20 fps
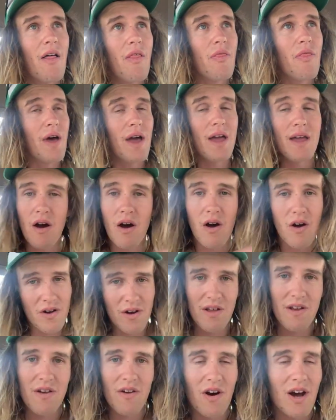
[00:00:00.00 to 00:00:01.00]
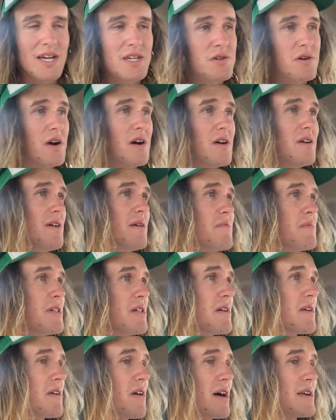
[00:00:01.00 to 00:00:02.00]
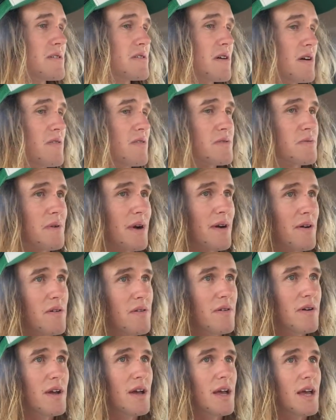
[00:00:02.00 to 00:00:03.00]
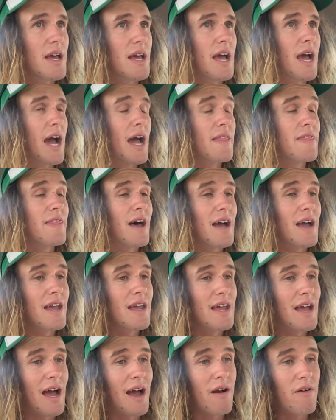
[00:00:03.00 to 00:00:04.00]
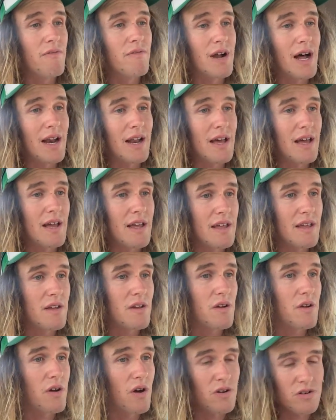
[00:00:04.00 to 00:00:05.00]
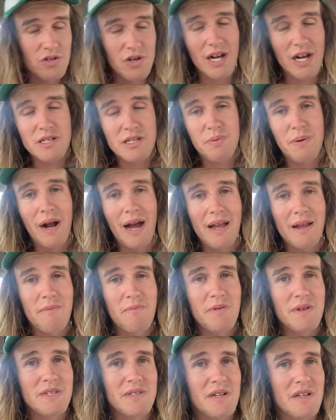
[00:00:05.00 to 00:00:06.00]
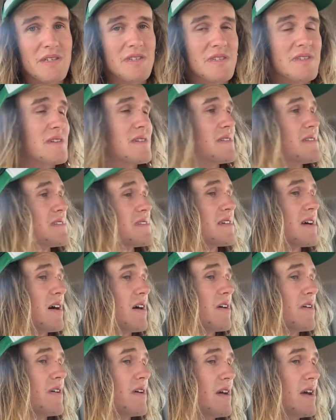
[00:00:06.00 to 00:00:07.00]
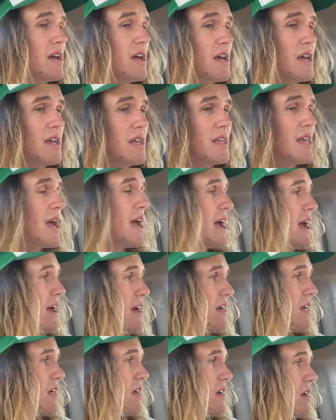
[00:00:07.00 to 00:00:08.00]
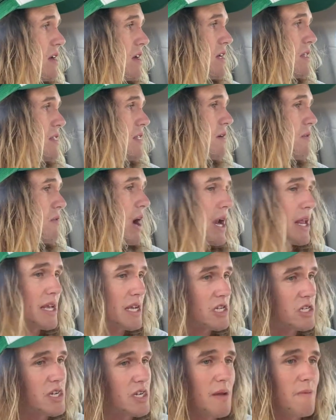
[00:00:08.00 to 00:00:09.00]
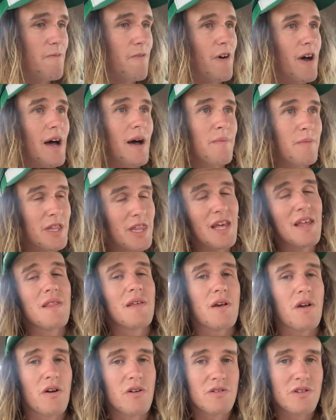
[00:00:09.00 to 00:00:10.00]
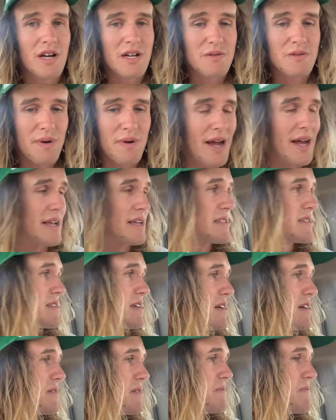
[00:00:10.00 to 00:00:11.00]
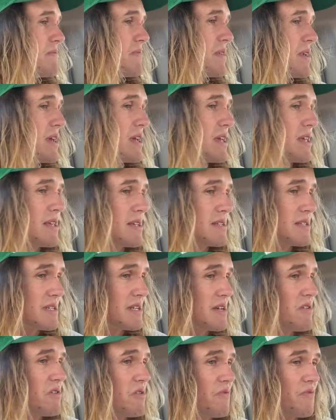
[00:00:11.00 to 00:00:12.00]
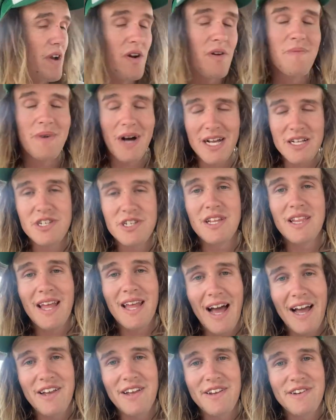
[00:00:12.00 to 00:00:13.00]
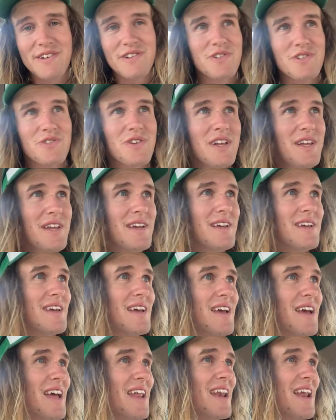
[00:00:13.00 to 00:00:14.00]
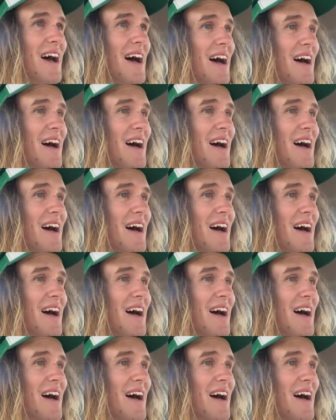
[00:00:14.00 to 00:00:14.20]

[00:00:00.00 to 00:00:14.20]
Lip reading: They own a Nitro, a mill of Nitro as well, and they run a contract spraying business. So yeah, they're running a sheep farm and then the contract spraying. So still very much in the ag industry, and